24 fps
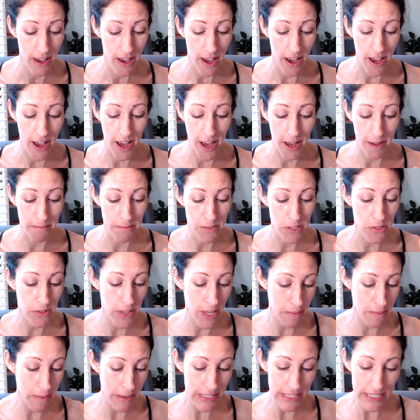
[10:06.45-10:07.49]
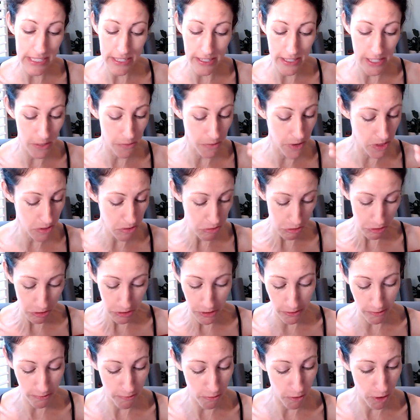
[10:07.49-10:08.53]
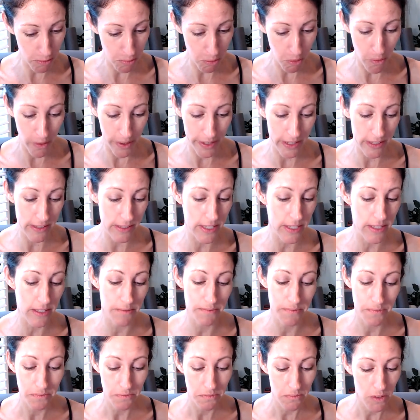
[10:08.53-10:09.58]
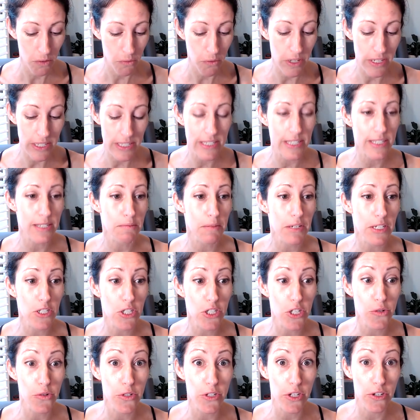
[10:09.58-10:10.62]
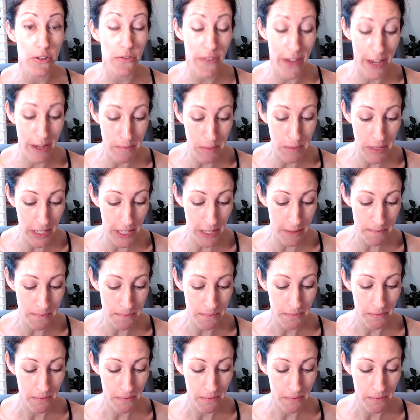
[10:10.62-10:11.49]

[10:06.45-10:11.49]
Um, so they basically went through four points. What does this mean to you and your family?